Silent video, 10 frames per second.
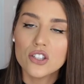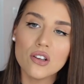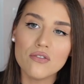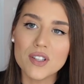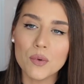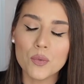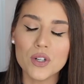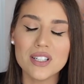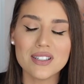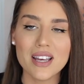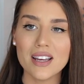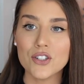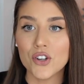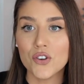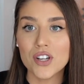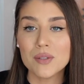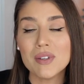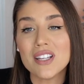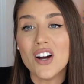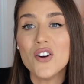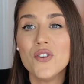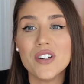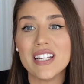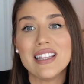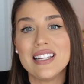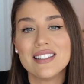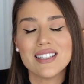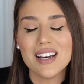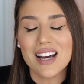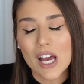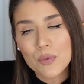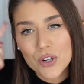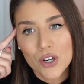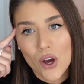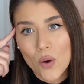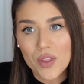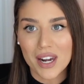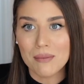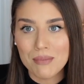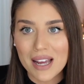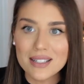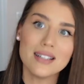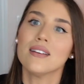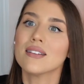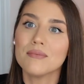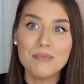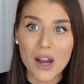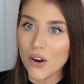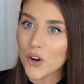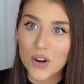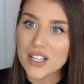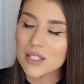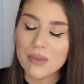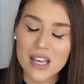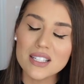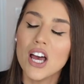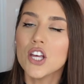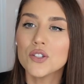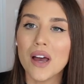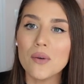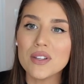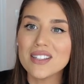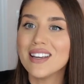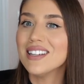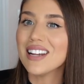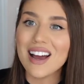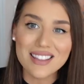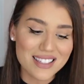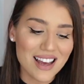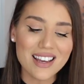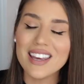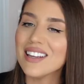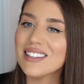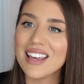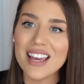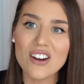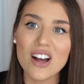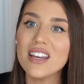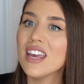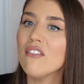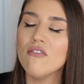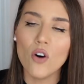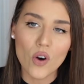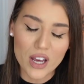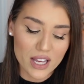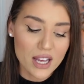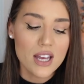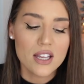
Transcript: So if someone were to say during Christmas, auguri Lisa, I would know that it meant Merry Christmas. So I would say grazie anche a te or anche a voi.